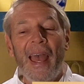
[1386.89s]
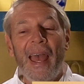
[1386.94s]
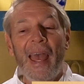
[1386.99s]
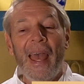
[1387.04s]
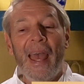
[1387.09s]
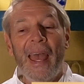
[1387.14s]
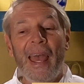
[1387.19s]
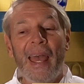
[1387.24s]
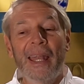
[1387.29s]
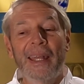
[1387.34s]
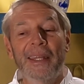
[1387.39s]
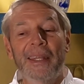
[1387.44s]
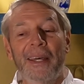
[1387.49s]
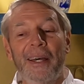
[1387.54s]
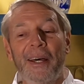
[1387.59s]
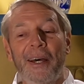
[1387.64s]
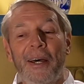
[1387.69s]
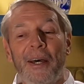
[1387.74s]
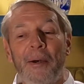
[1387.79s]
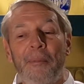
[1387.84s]

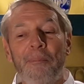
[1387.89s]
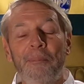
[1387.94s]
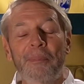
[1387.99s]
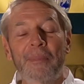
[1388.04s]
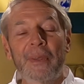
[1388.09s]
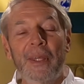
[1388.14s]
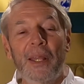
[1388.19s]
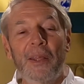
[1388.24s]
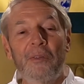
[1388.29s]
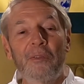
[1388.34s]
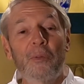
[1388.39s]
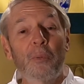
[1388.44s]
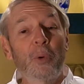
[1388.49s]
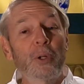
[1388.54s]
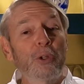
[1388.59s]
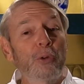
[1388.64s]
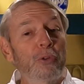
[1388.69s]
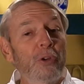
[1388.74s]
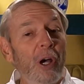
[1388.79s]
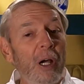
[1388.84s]
And um,
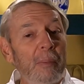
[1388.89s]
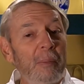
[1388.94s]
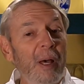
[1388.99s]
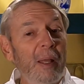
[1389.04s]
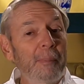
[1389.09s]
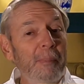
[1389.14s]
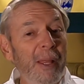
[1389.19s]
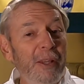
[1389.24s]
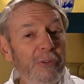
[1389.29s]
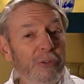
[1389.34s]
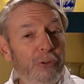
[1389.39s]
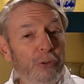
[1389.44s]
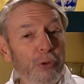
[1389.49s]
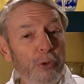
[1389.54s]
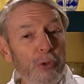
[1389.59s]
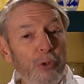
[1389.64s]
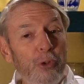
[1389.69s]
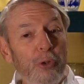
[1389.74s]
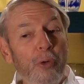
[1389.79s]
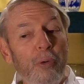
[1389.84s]
when you talk about
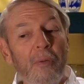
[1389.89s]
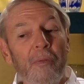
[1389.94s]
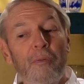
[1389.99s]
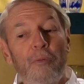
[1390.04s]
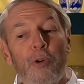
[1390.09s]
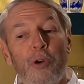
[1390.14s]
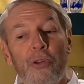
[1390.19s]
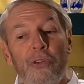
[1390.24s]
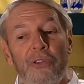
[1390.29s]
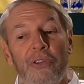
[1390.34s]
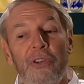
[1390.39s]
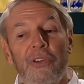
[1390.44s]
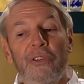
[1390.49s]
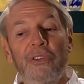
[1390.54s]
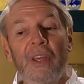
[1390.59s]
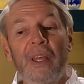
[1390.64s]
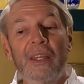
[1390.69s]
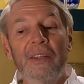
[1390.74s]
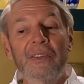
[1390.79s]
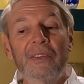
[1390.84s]
mentsuyu
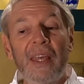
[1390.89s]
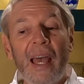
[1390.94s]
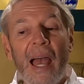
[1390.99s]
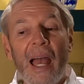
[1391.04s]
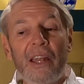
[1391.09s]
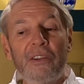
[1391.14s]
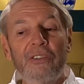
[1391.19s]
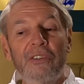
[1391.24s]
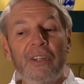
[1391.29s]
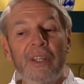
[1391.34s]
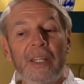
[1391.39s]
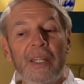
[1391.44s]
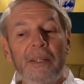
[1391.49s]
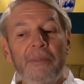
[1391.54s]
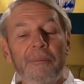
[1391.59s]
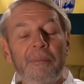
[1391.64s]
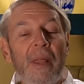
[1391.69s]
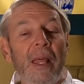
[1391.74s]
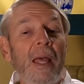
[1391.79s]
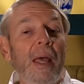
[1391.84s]
versus
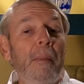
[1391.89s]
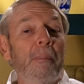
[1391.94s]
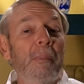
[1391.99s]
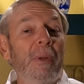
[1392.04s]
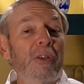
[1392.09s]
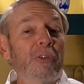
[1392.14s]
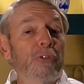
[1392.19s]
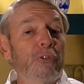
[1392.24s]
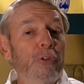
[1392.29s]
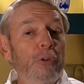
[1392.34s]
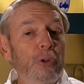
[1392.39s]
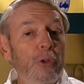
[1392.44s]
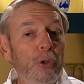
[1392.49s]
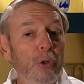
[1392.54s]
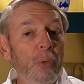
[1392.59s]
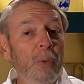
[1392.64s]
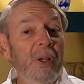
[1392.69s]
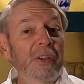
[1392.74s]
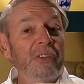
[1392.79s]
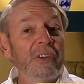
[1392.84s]
dashi,
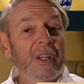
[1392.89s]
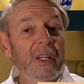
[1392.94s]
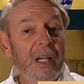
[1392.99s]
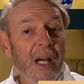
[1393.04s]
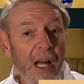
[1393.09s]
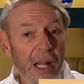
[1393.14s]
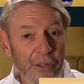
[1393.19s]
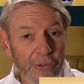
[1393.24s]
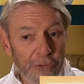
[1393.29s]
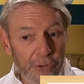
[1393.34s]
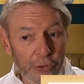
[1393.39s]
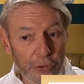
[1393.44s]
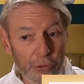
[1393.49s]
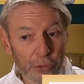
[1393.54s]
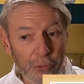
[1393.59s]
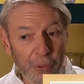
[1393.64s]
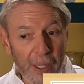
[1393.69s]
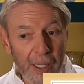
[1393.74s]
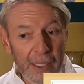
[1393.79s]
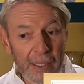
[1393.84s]
mentsuyu is a
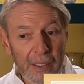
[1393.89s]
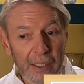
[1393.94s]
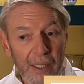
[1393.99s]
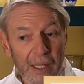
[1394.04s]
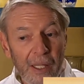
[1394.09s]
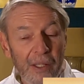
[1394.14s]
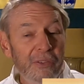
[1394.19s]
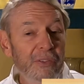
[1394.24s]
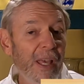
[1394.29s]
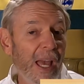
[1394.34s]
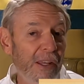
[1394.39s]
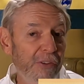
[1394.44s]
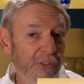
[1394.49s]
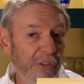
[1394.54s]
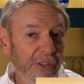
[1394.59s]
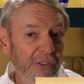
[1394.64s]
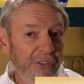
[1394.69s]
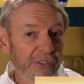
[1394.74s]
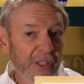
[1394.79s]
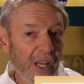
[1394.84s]
concentrate,
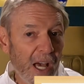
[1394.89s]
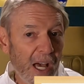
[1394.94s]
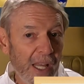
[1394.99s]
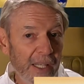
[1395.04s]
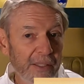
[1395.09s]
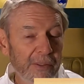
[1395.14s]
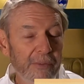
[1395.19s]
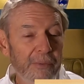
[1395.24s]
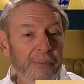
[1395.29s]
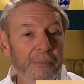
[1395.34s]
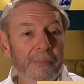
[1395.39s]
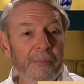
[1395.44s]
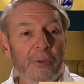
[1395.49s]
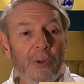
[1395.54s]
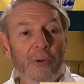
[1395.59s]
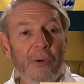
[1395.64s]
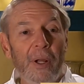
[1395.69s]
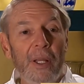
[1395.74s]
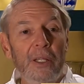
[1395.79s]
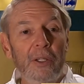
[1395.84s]
dashi is not.
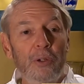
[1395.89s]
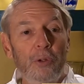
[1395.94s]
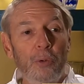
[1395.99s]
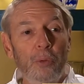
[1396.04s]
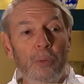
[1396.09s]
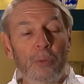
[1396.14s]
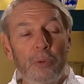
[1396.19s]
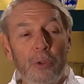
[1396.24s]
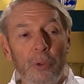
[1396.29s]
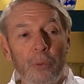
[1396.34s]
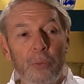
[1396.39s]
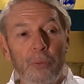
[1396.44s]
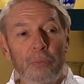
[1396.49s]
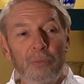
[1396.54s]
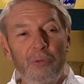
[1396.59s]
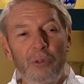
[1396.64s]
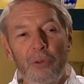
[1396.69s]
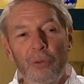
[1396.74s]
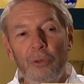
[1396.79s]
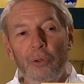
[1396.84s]
All right, you
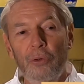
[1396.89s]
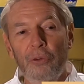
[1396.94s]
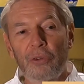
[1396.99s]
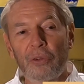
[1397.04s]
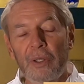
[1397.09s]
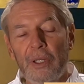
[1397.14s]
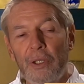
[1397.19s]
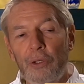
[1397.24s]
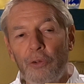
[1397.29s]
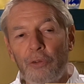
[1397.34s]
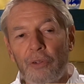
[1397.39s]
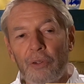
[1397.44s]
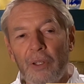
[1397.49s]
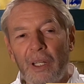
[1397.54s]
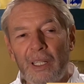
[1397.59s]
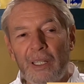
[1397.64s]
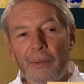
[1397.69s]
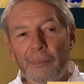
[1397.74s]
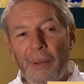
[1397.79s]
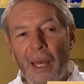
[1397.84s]
you usually use
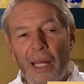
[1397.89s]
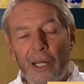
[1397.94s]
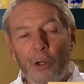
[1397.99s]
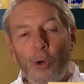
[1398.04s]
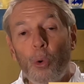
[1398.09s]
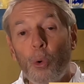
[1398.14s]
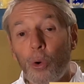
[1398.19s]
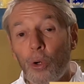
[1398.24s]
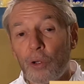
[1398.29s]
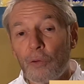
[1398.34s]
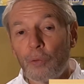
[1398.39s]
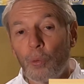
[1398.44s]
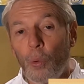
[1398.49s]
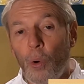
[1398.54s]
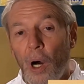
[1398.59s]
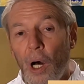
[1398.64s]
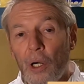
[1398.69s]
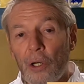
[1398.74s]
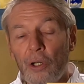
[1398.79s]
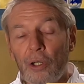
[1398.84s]
like about a quart of
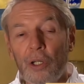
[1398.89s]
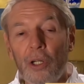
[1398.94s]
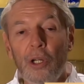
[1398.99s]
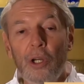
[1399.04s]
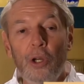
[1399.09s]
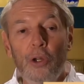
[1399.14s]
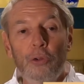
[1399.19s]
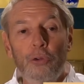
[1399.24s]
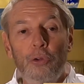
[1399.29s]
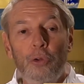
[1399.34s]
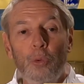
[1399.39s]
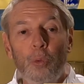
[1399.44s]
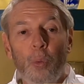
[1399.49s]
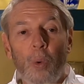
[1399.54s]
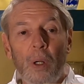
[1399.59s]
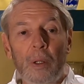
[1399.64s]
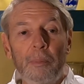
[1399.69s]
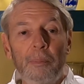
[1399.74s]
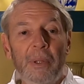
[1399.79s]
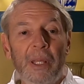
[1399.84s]
water to
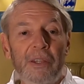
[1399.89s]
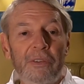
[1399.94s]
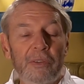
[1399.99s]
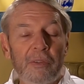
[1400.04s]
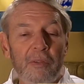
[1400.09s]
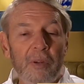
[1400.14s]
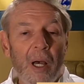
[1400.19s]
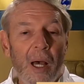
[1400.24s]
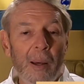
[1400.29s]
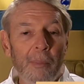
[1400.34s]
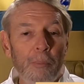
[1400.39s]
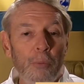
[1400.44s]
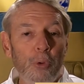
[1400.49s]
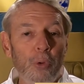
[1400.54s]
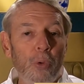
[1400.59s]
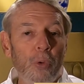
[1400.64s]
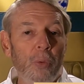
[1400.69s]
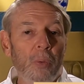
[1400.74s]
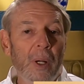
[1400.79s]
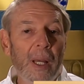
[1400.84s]
one piece of
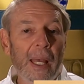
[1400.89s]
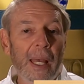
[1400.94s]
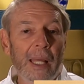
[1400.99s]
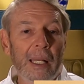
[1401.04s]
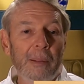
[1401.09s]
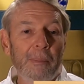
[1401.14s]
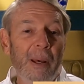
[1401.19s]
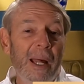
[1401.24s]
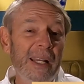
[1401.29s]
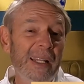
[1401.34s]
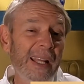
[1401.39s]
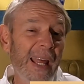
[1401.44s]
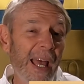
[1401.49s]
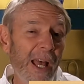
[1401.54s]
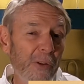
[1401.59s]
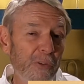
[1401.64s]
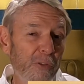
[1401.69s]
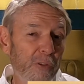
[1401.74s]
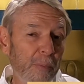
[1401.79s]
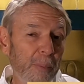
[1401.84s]
kombu and about an
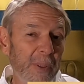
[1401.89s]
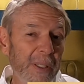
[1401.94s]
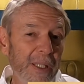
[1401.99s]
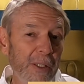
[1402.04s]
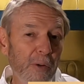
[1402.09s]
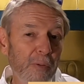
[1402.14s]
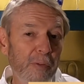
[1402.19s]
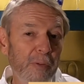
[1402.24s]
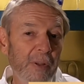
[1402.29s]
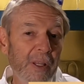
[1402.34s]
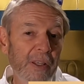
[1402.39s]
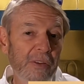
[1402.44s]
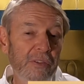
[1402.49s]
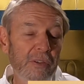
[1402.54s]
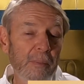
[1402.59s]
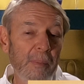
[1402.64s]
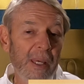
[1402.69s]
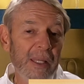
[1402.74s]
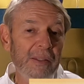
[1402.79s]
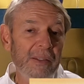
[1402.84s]
ounce of bonito
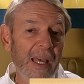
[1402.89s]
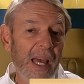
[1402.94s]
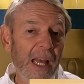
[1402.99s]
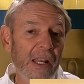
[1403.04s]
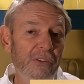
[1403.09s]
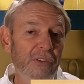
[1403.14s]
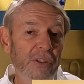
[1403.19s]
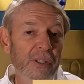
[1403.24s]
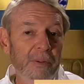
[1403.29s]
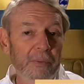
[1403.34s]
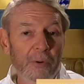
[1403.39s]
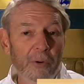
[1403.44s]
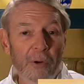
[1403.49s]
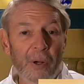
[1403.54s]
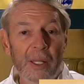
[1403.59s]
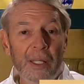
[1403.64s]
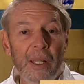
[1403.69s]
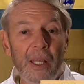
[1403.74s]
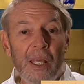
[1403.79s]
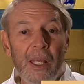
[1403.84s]
flakes to make dashi.
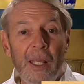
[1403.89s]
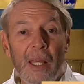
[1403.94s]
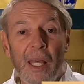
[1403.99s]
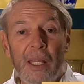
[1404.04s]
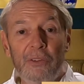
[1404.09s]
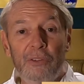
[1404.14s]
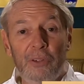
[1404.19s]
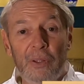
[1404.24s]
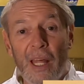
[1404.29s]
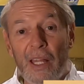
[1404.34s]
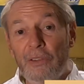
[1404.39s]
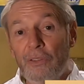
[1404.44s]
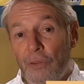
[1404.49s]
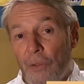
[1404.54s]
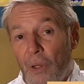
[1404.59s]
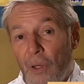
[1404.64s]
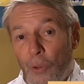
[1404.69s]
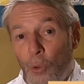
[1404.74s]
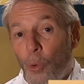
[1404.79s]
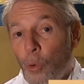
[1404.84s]
Right, and so
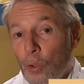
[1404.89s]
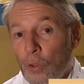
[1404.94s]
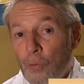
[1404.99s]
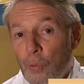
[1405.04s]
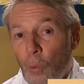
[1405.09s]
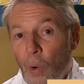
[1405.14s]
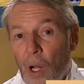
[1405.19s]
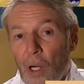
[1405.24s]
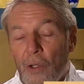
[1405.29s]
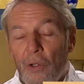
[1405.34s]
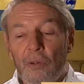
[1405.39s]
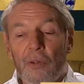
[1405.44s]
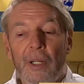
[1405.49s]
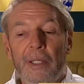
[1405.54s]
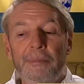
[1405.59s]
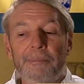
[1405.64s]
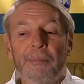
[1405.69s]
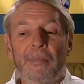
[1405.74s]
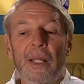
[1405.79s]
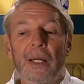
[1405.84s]
that's a quart of water,
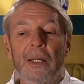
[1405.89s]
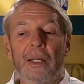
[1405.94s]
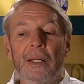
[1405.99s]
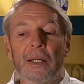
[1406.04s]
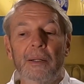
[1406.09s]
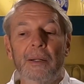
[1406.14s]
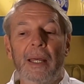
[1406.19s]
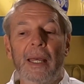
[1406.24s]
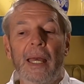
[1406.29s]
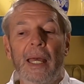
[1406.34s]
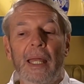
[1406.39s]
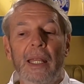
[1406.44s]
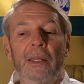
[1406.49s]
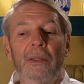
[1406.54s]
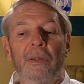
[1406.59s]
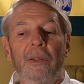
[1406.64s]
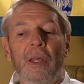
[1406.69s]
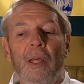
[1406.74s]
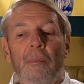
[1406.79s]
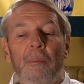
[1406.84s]
right? Uh,
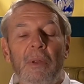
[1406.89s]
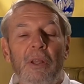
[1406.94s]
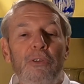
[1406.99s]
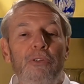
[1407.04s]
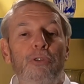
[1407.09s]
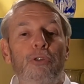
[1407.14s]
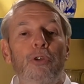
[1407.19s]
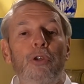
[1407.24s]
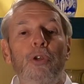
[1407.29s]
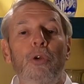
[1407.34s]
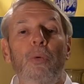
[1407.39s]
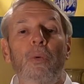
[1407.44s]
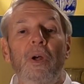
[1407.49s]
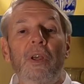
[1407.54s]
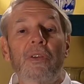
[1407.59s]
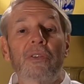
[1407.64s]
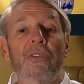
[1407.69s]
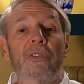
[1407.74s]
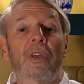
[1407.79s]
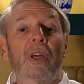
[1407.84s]
and
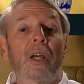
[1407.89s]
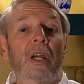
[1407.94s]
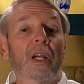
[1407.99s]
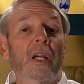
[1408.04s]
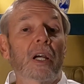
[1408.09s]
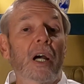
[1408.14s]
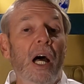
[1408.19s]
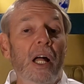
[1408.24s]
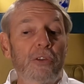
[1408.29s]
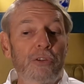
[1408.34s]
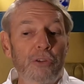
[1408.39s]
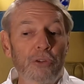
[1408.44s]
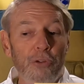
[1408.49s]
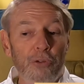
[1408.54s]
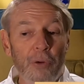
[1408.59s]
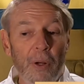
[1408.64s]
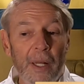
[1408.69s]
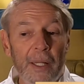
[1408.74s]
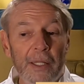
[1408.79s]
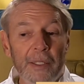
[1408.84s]
mentsuyu is
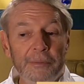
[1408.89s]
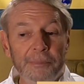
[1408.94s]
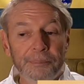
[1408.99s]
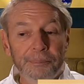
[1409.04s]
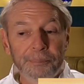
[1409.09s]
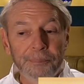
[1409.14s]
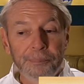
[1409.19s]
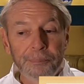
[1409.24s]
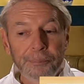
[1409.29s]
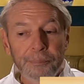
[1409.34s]
concentrated,